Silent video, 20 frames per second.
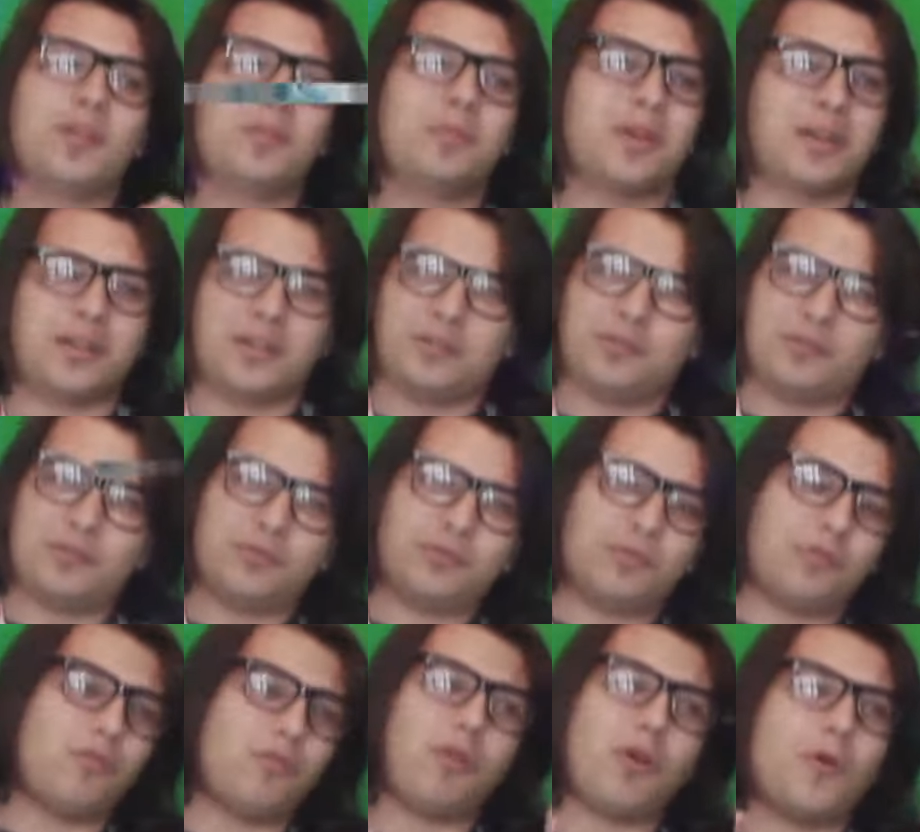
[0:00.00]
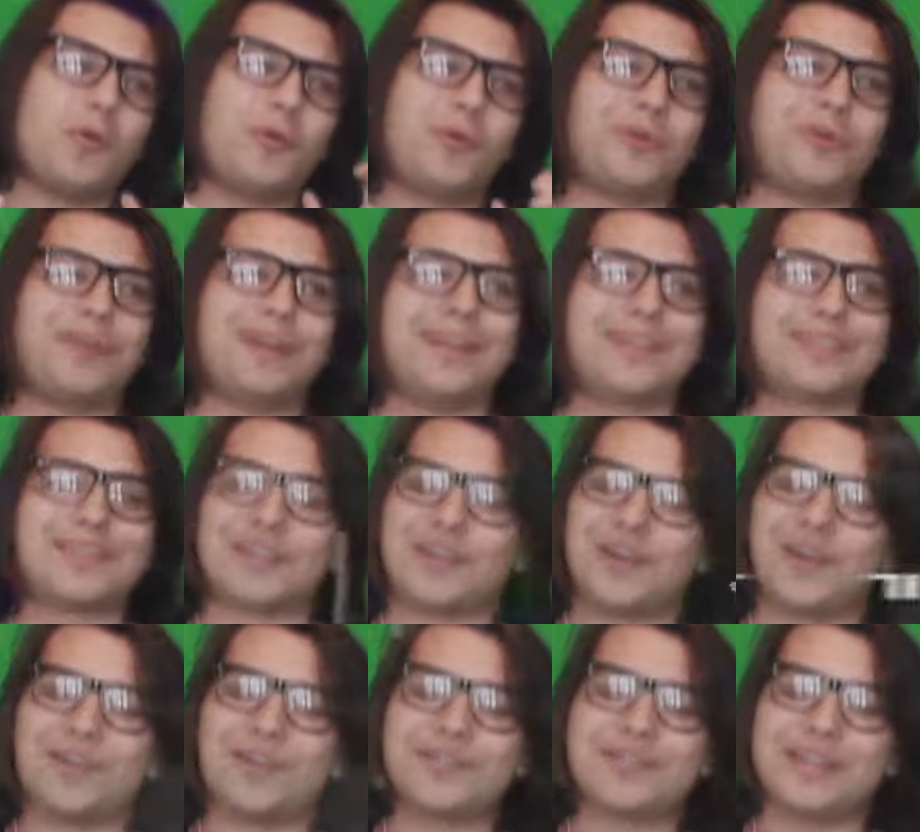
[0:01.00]
them and grow as a
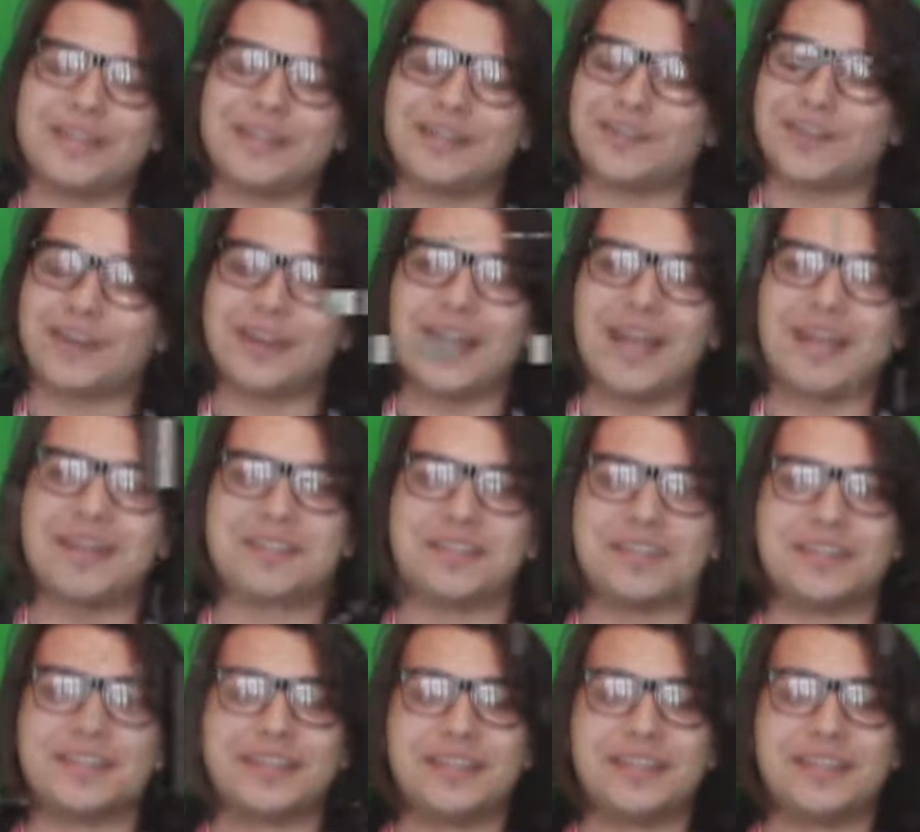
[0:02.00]
content creator.